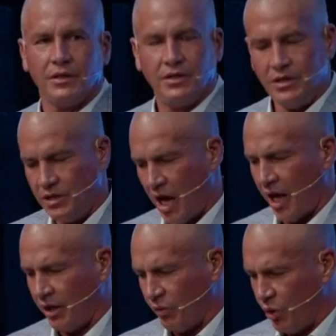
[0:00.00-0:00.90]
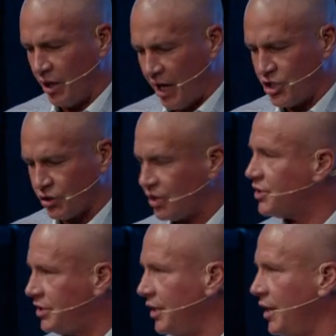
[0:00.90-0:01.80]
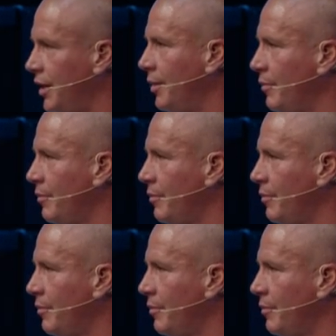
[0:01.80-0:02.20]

yet will I trust in him.